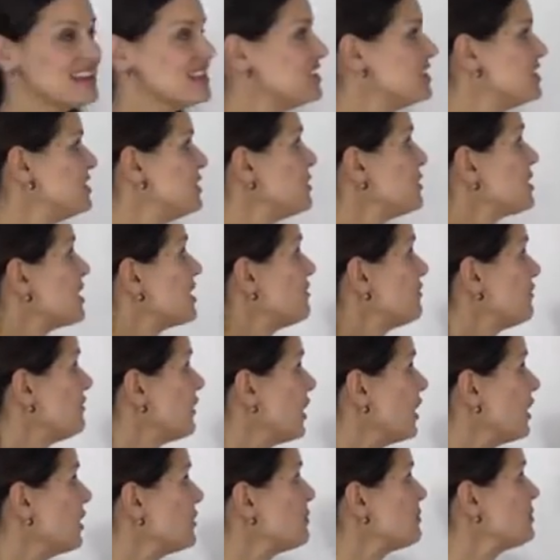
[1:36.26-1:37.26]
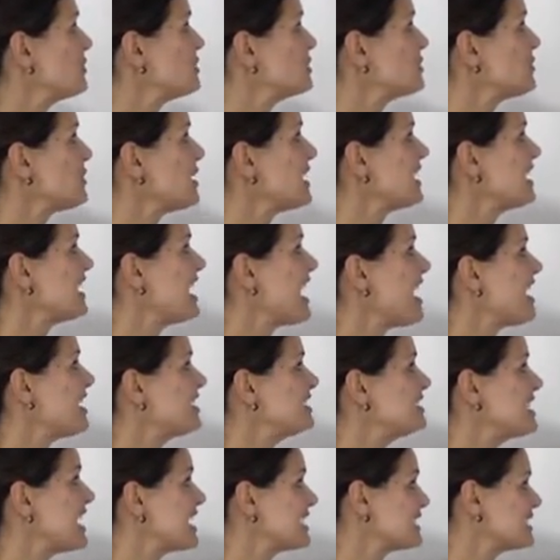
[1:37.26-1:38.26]
to convert between a
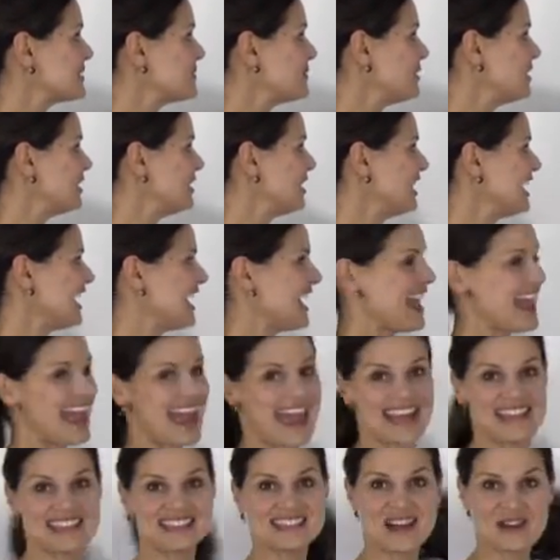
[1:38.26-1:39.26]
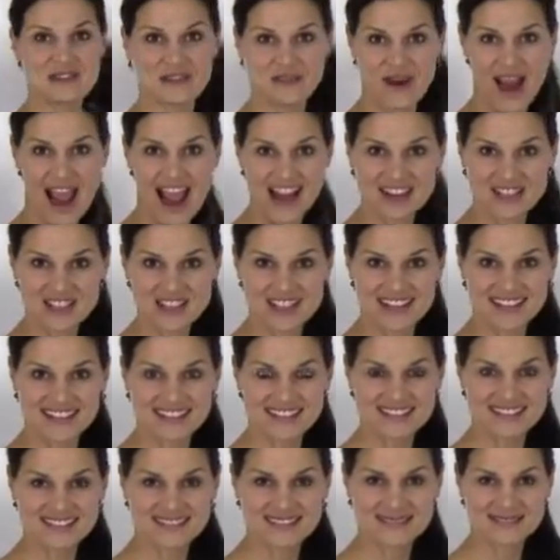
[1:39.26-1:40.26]
decimal and a
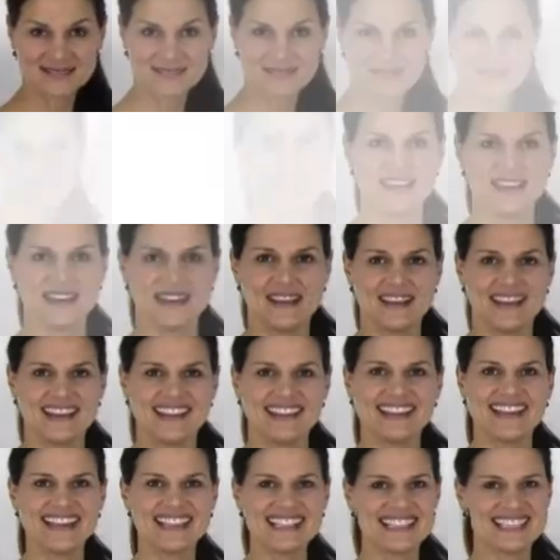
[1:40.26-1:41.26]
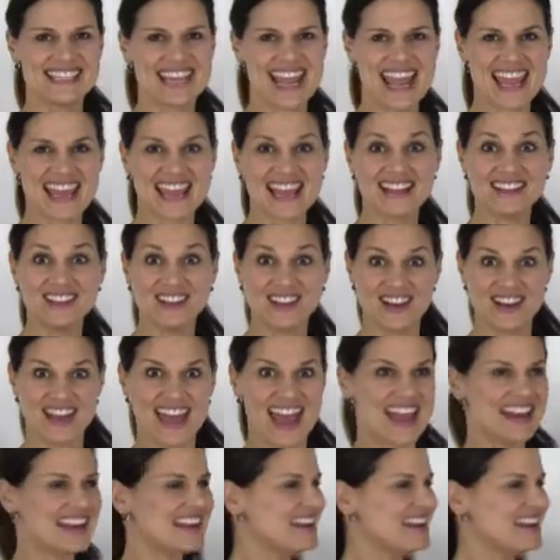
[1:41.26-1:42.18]
fraction. Let's take a look at